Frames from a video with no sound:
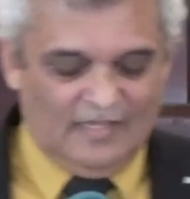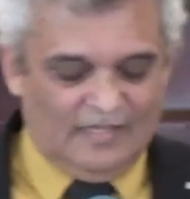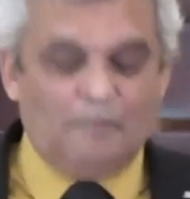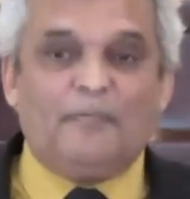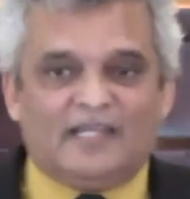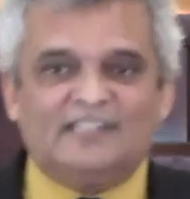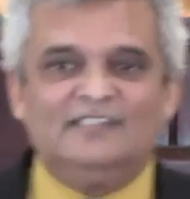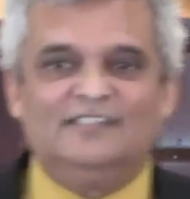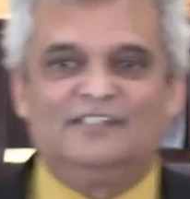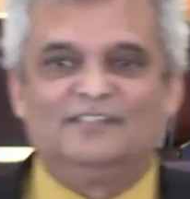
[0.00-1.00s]

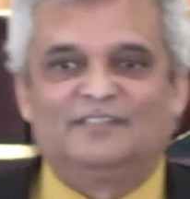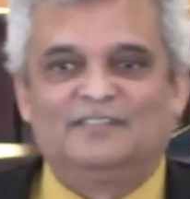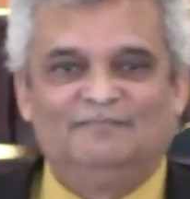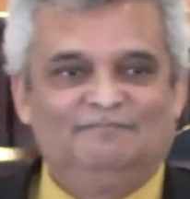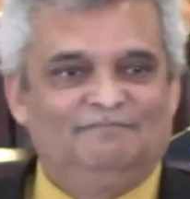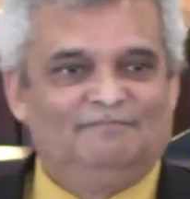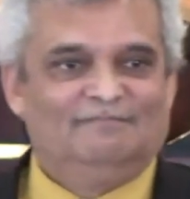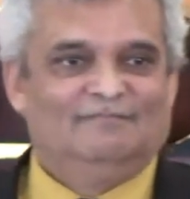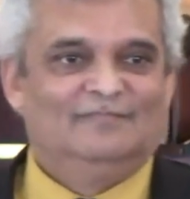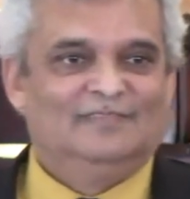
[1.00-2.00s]
Present truth.
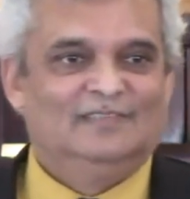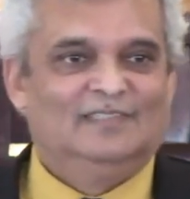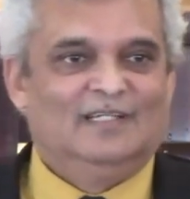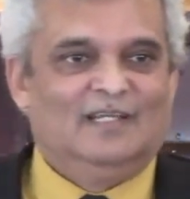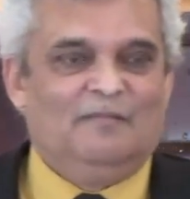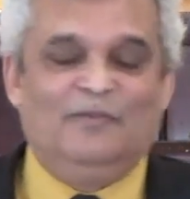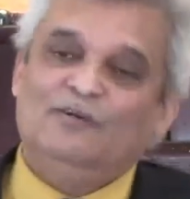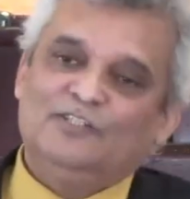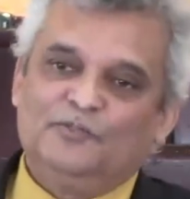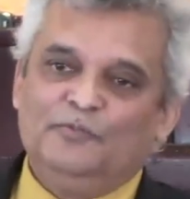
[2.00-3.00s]

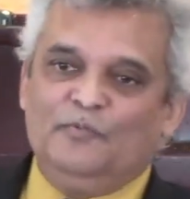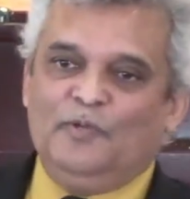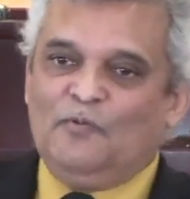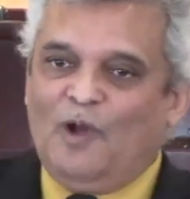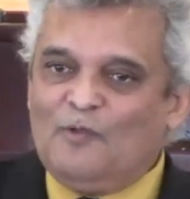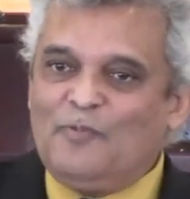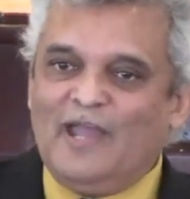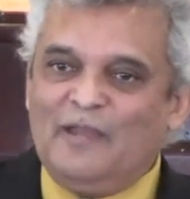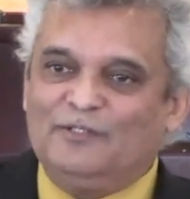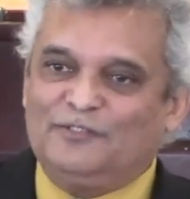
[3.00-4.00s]
Because we won't be
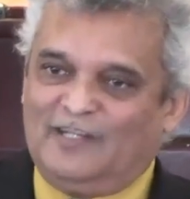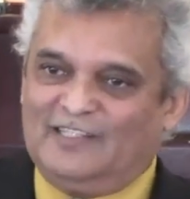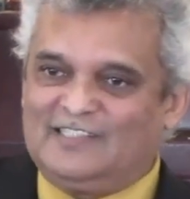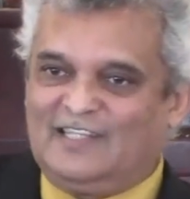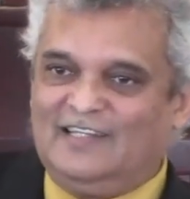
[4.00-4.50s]
able to understand